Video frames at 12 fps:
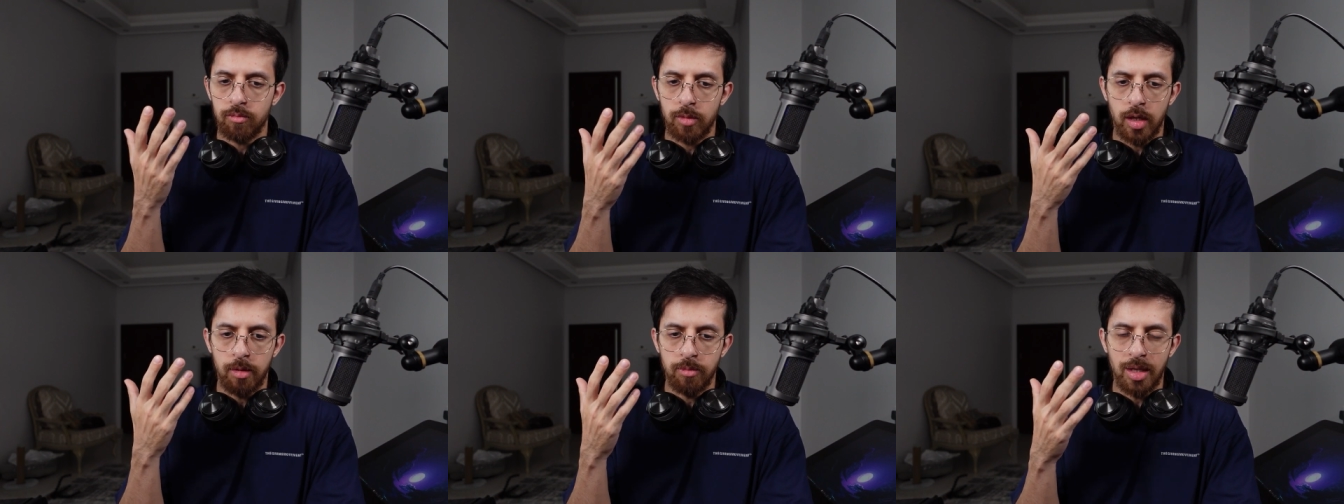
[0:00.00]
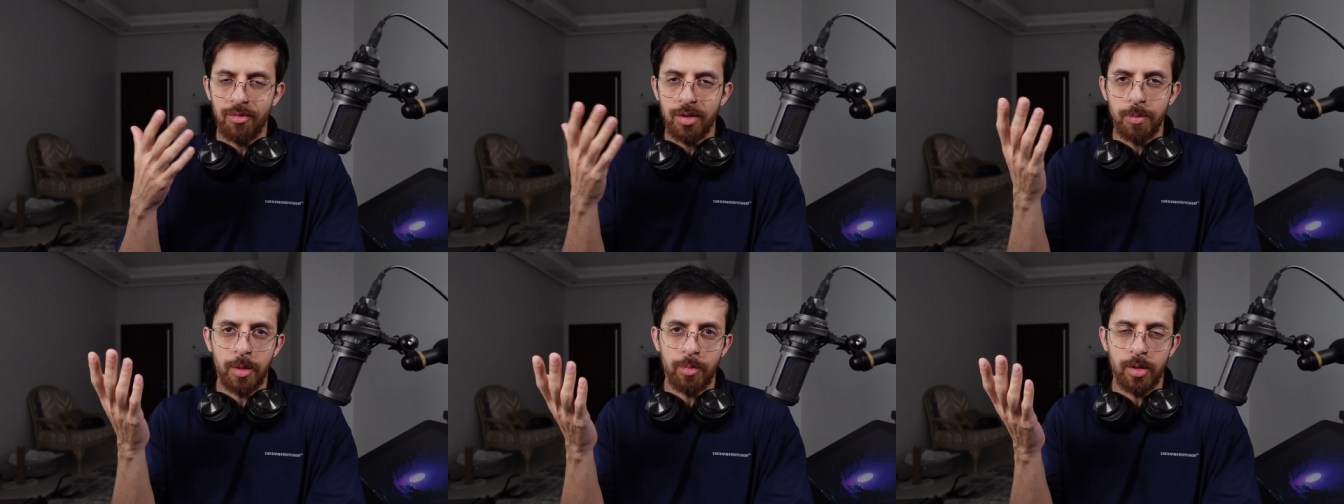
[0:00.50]
Um,
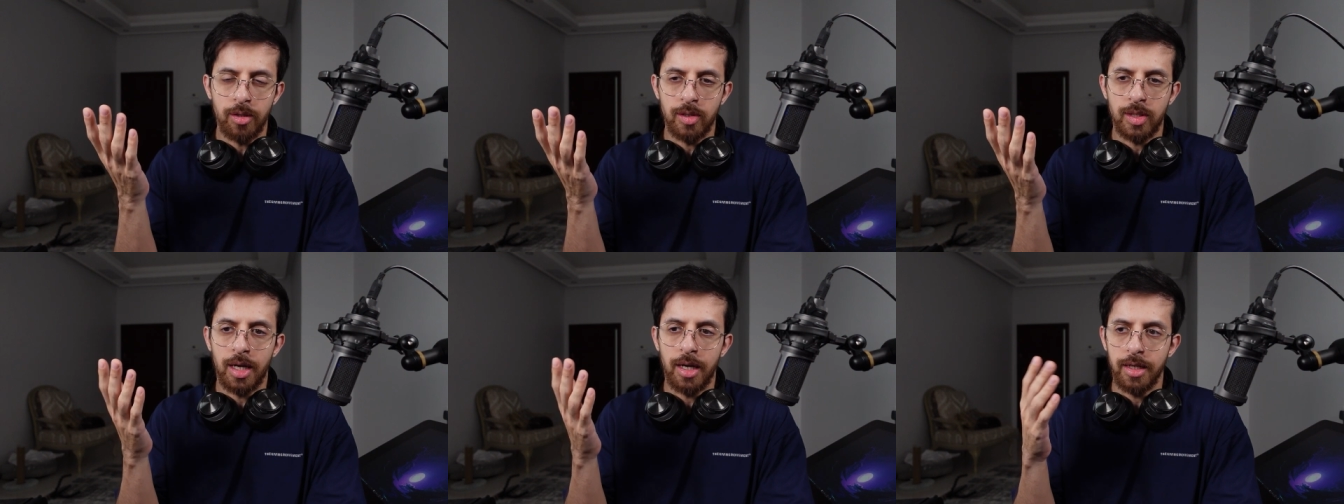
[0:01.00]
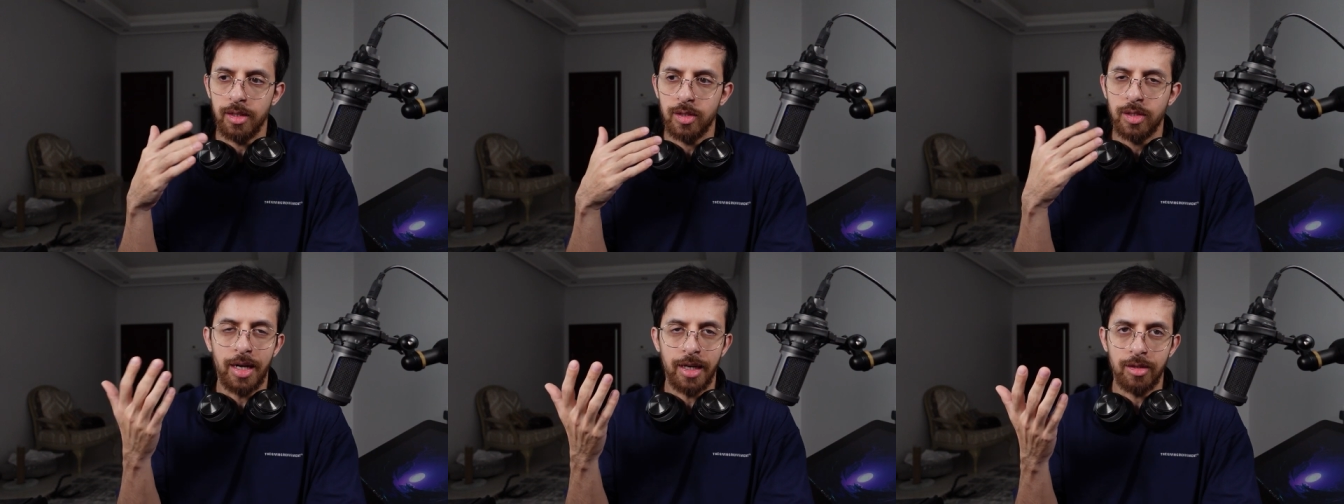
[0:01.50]
even people in science,
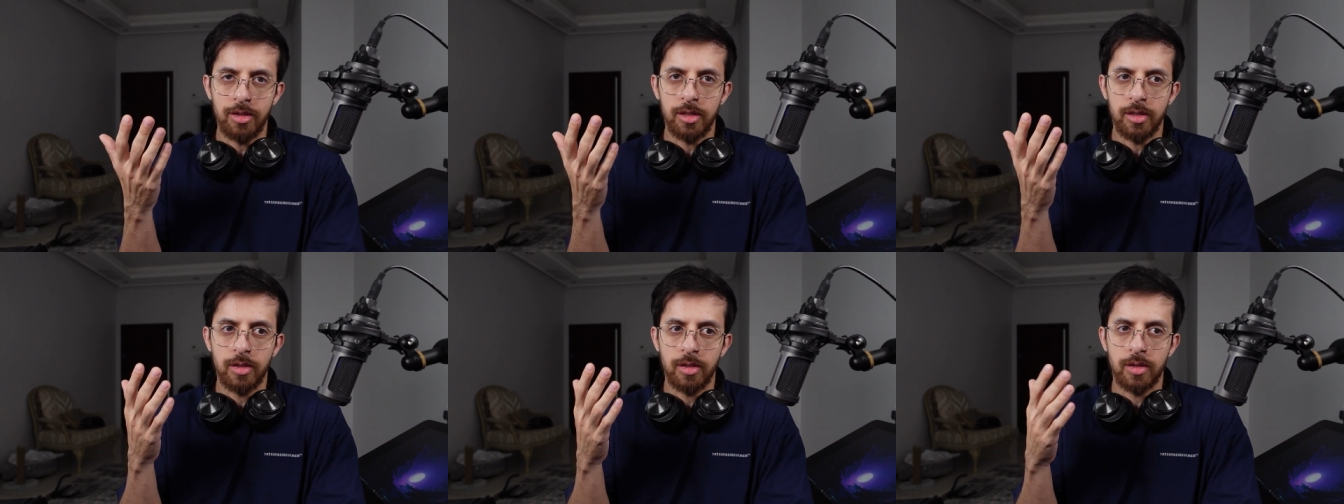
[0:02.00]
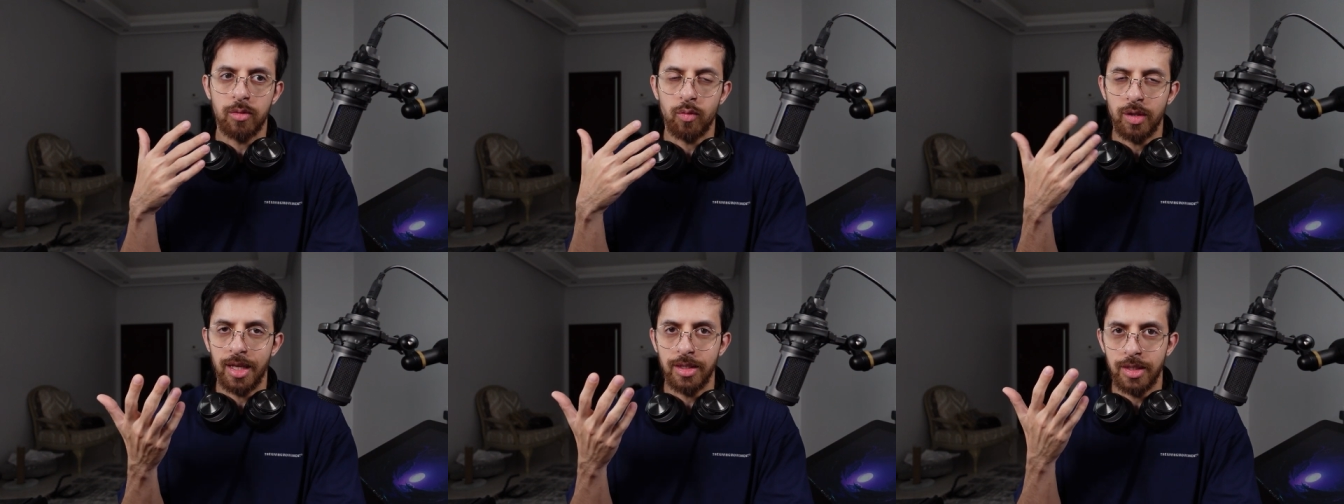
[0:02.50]
scientists,
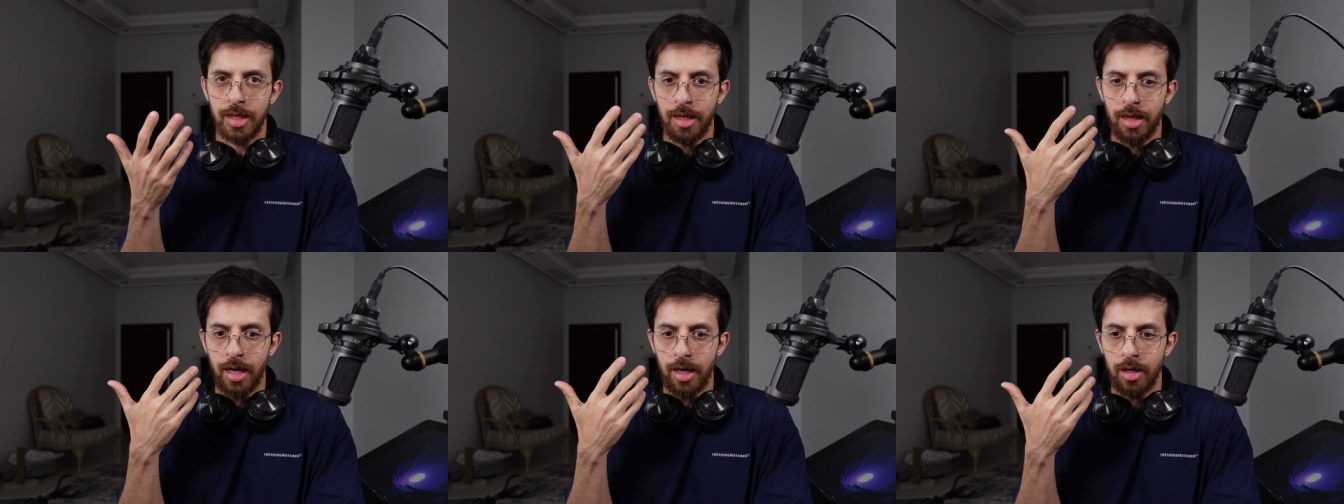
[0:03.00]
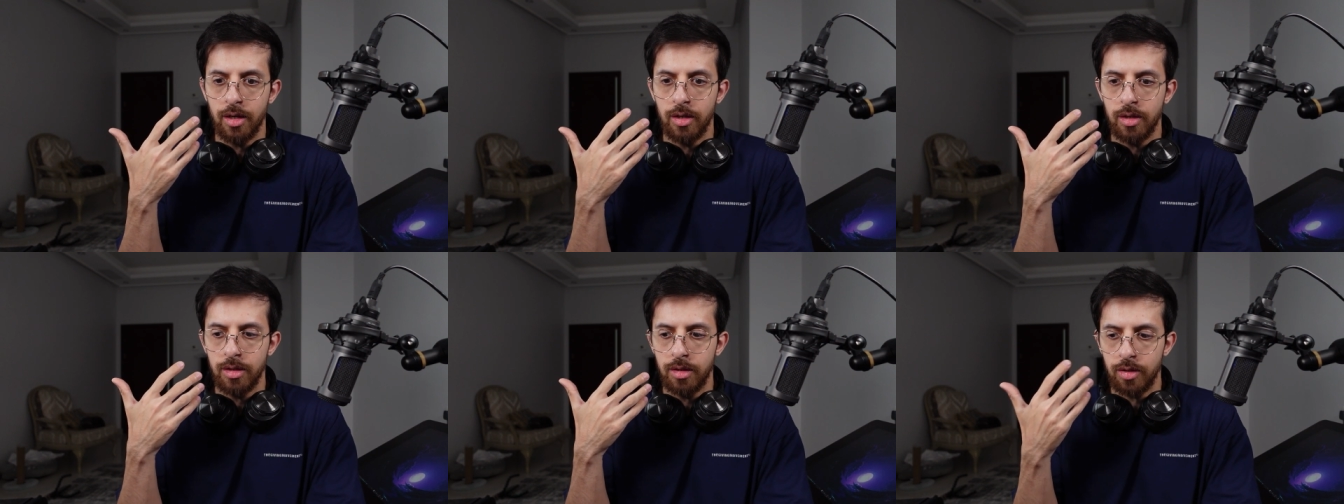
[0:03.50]
when they say they
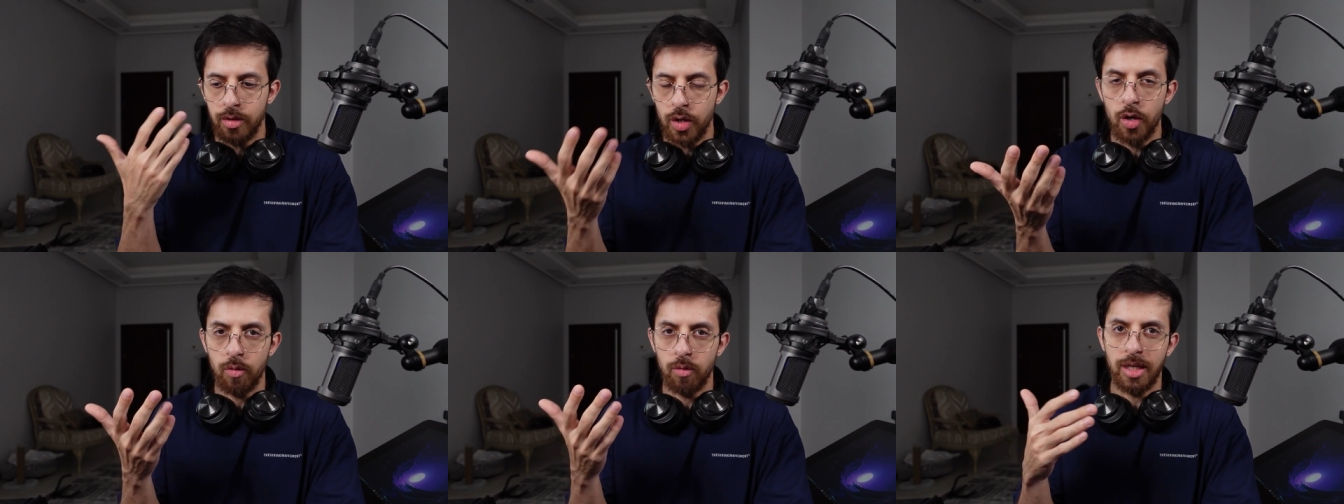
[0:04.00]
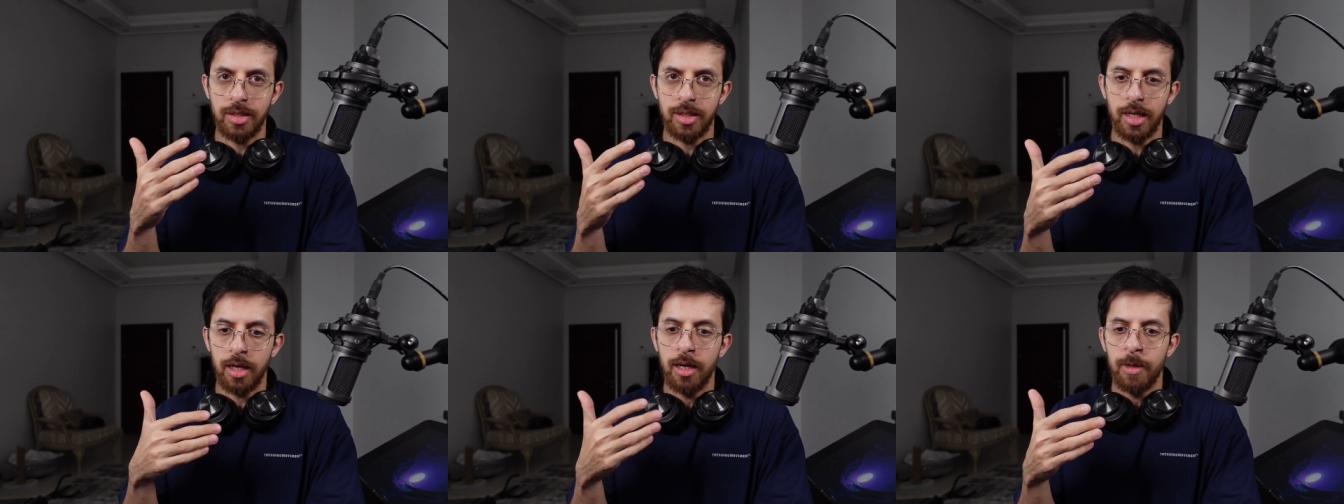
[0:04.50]
know, they
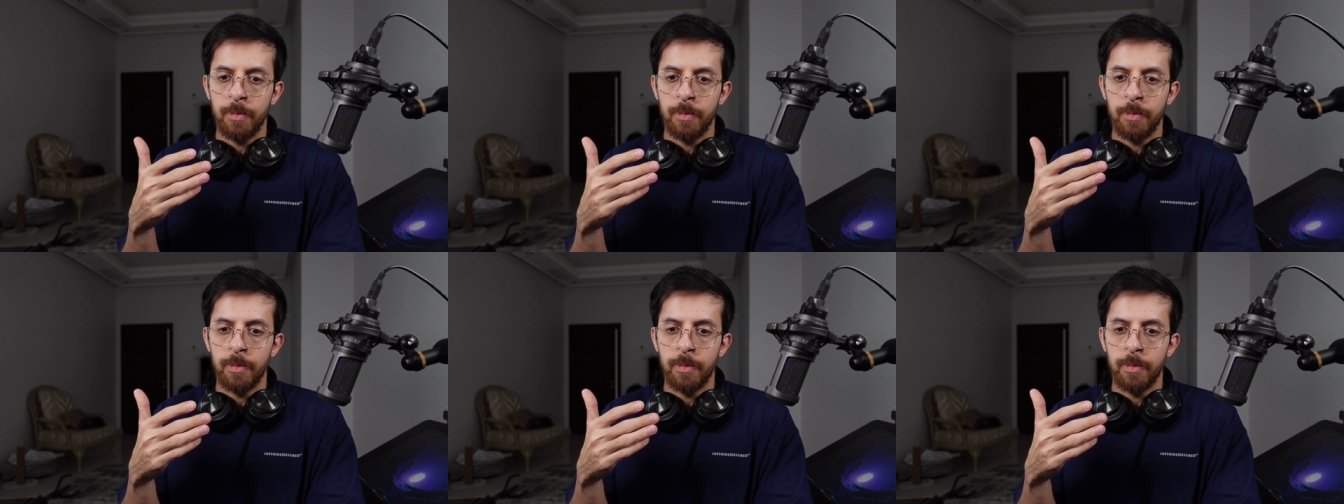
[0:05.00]
say